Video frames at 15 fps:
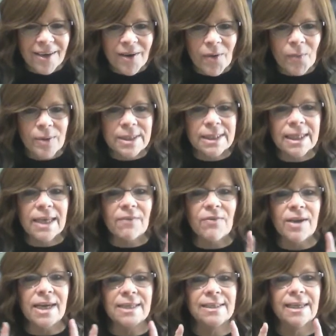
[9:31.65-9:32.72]
was given
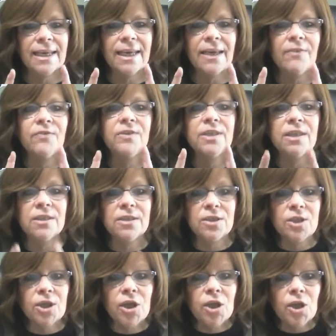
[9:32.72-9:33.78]
as a gift
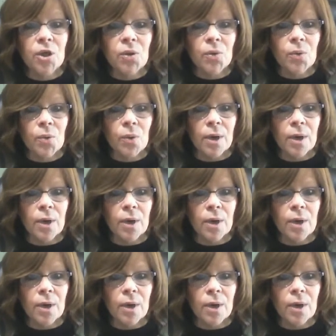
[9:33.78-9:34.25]
to you,